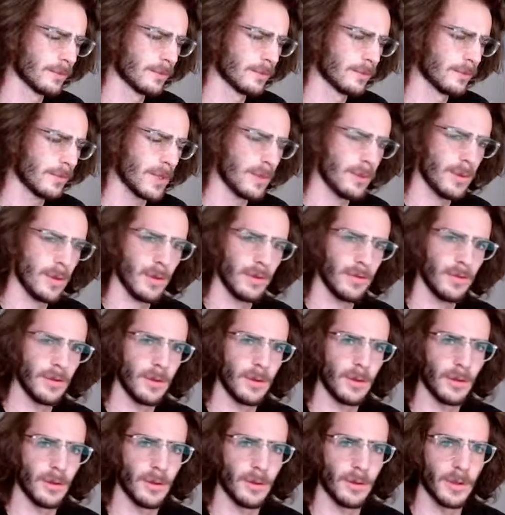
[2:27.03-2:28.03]
maybe I feel
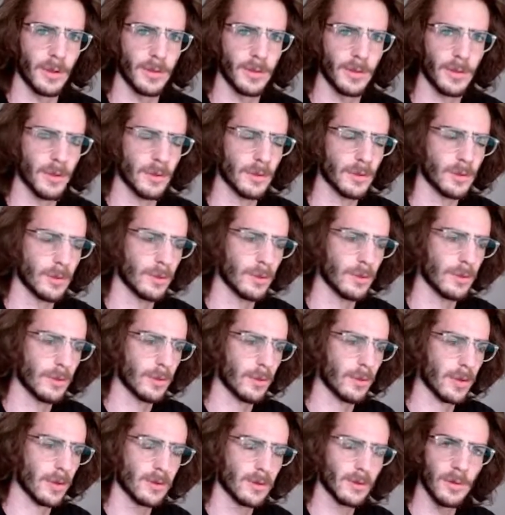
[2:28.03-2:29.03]
like you don't get to know someone
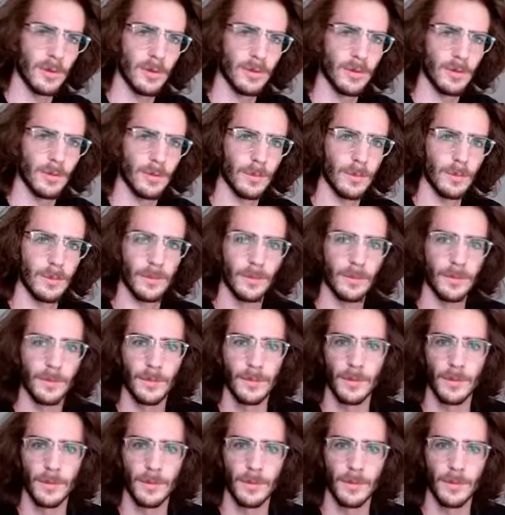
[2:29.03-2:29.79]
quite as well from